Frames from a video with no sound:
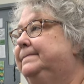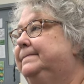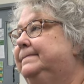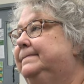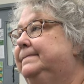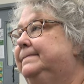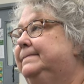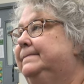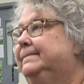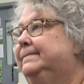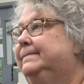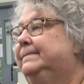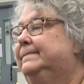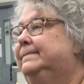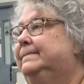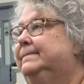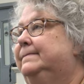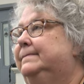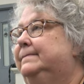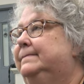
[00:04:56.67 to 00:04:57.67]

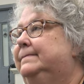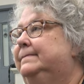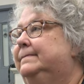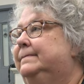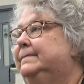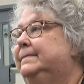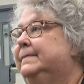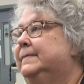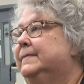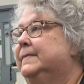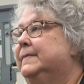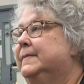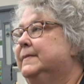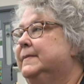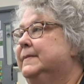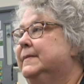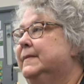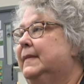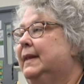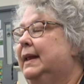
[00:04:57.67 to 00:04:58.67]

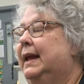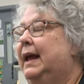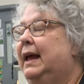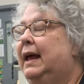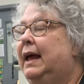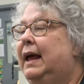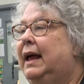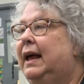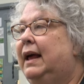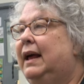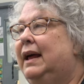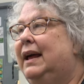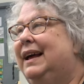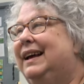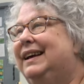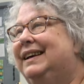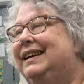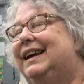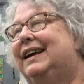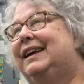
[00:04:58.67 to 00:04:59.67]

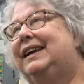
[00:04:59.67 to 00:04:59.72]
(no one is talking)